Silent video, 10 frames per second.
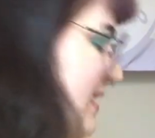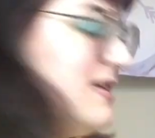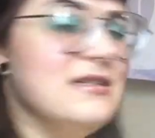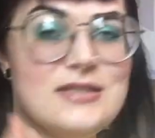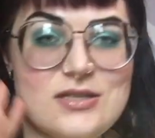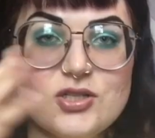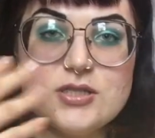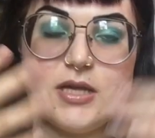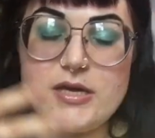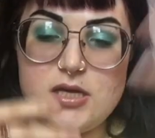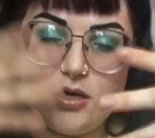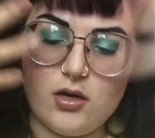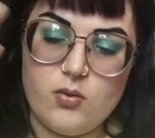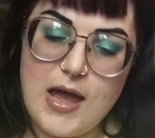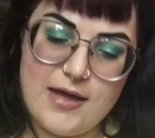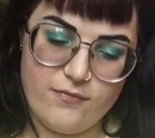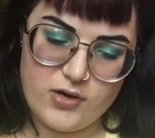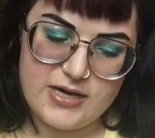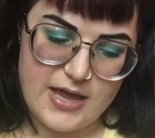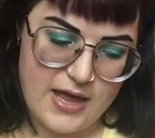easy, just like, you know,
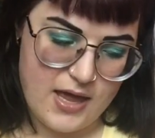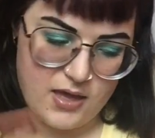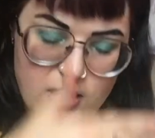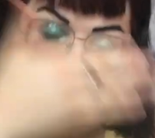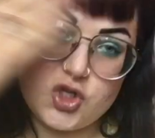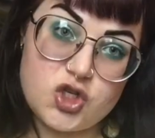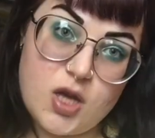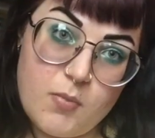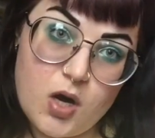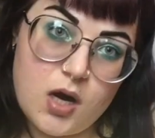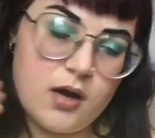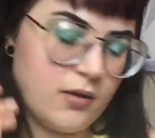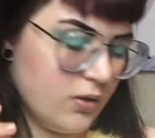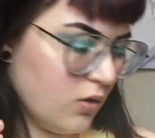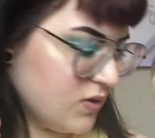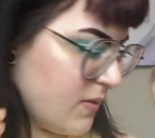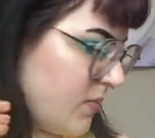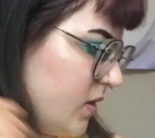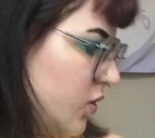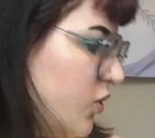everyday, like, shimmer, little something
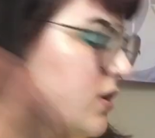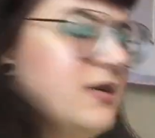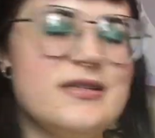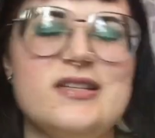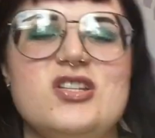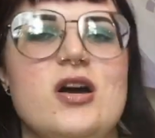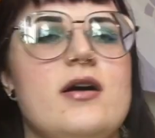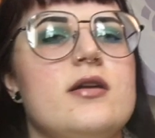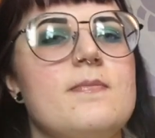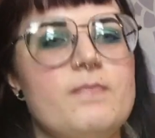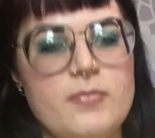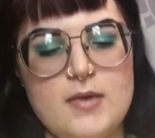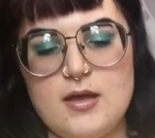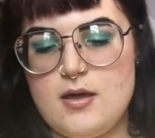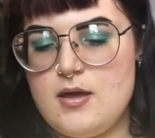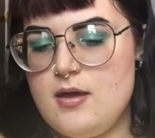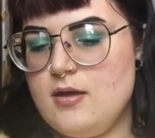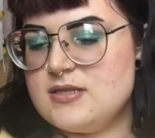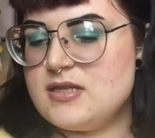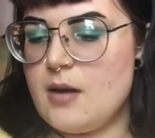in the crease, done.
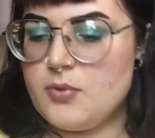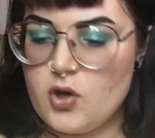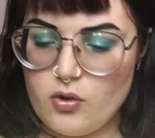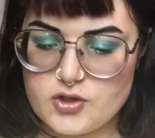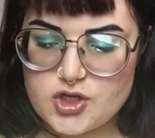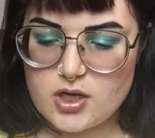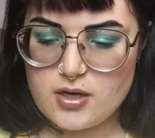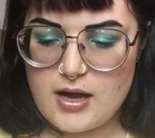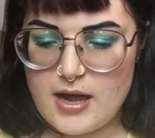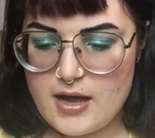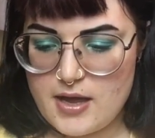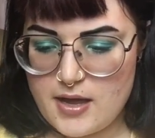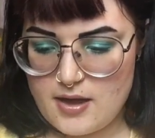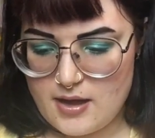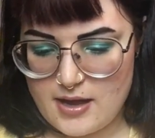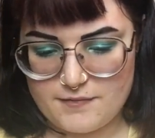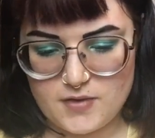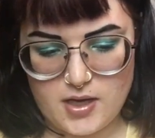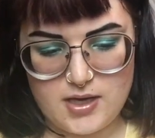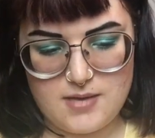Subculture, I have
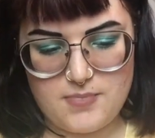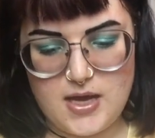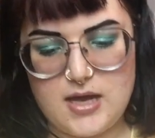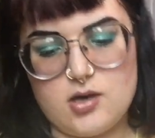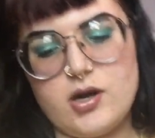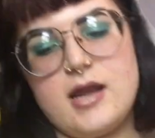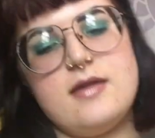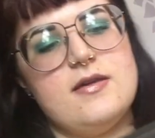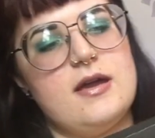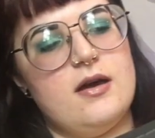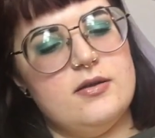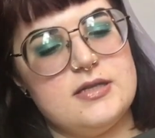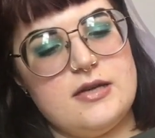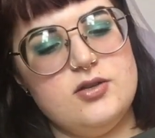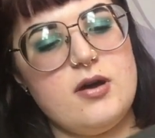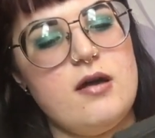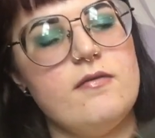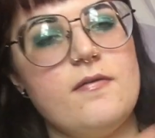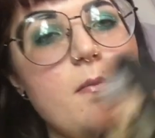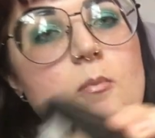not hit pan on anything else. I do
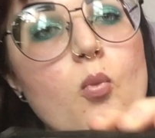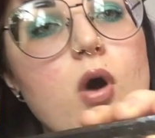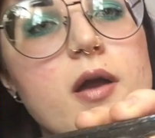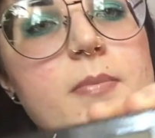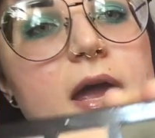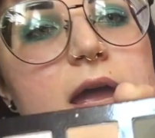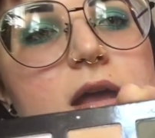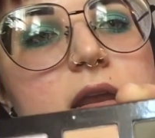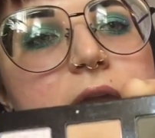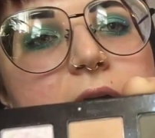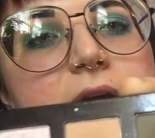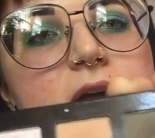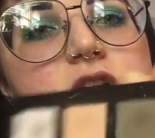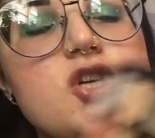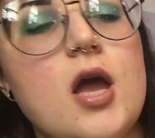have one pan in Edge.